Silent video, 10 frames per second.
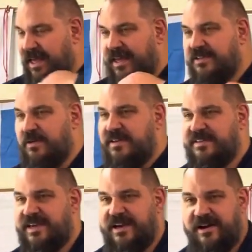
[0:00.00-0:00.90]
So you
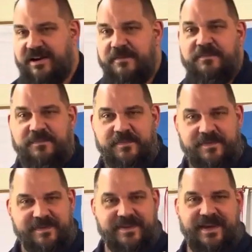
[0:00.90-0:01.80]
see here,
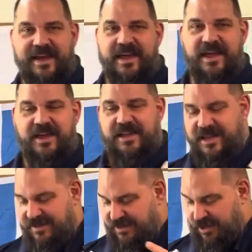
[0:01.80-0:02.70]
in
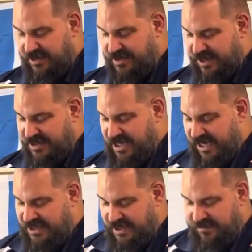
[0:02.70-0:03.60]
this little
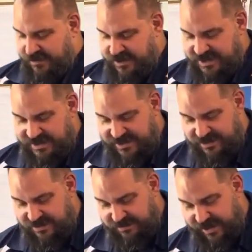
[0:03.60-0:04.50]
section of verses,
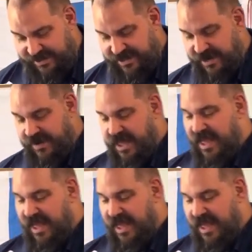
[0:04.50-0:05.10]
those right there,